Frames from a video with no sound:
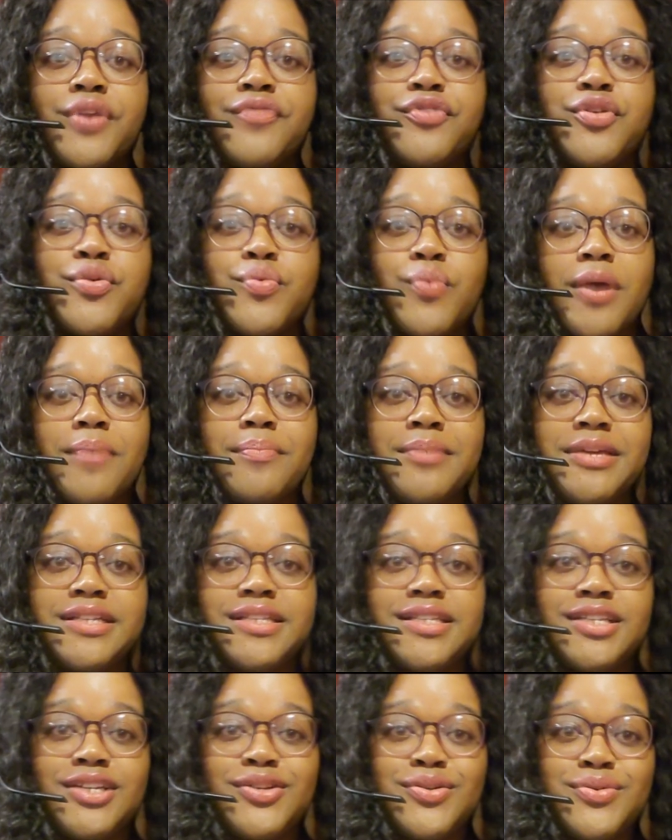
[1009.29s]
if you want me
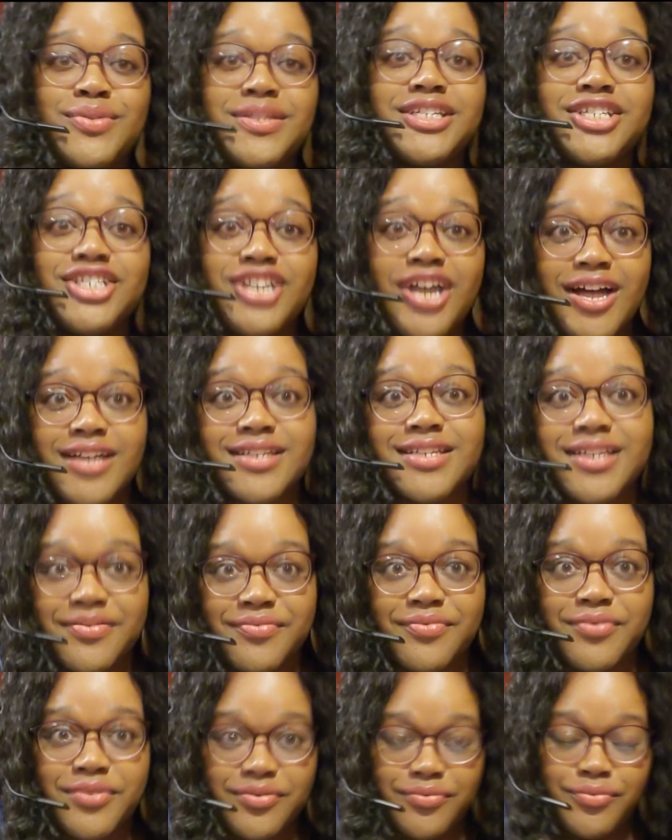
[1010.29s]
to do the
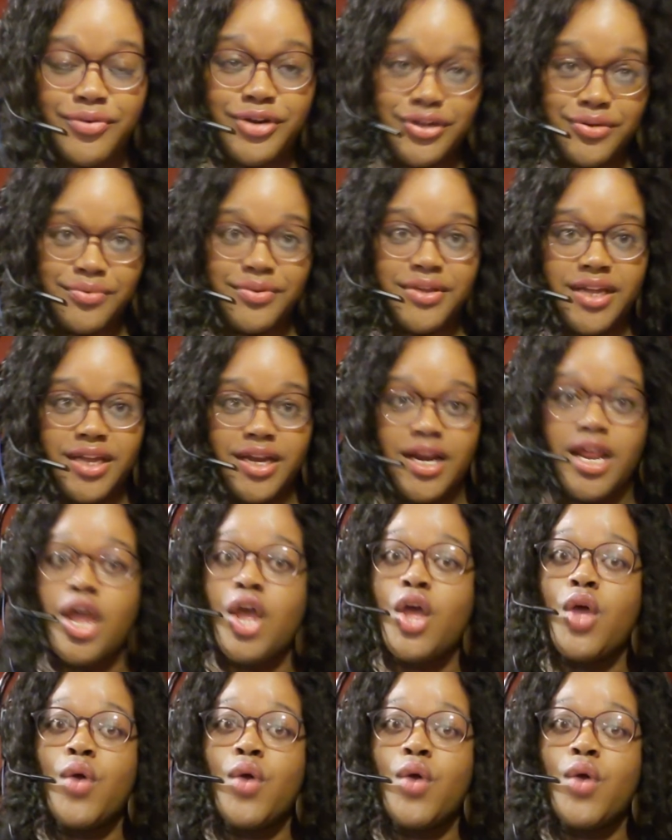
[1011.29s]
Joseline re reunion